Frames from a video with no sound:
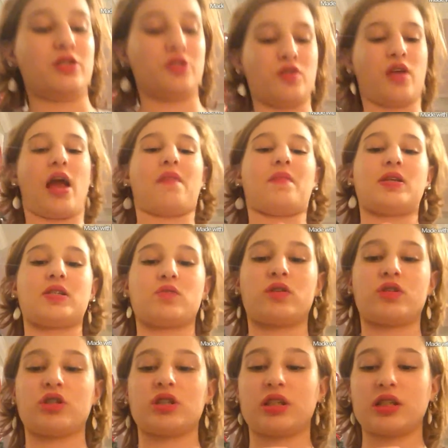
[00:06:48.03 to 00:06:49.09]
So yeah, this
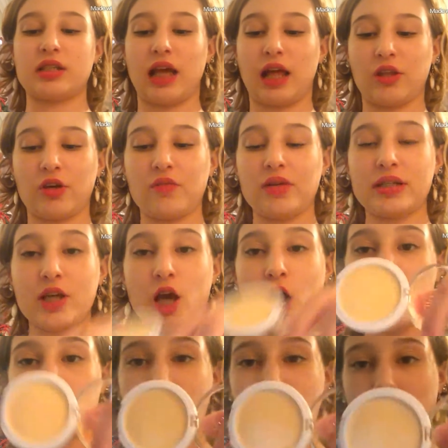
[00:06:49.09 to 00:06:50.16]
one's just a yellowy
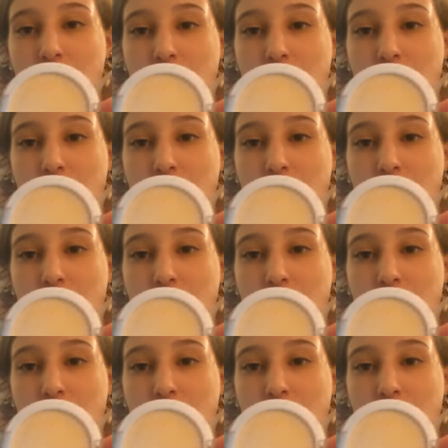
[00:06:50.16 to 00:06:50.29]
toned,